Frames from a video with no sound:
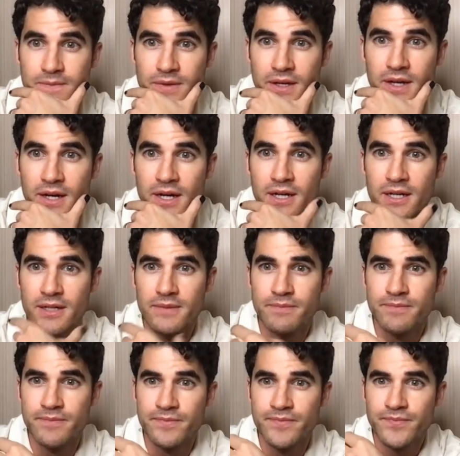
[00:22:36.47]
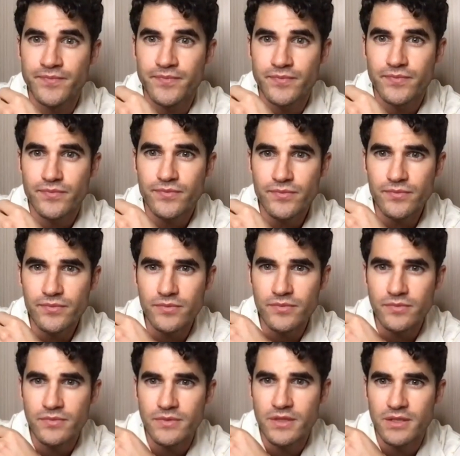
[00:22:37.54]
Let
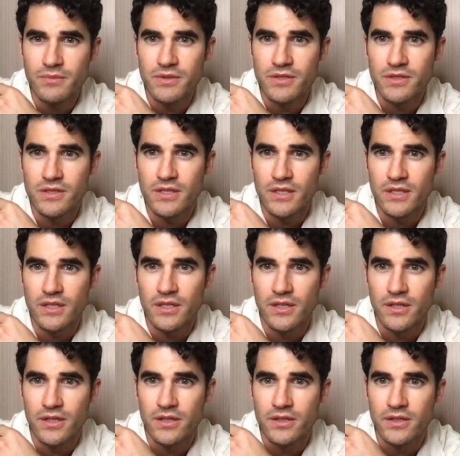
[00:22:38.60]
me see here.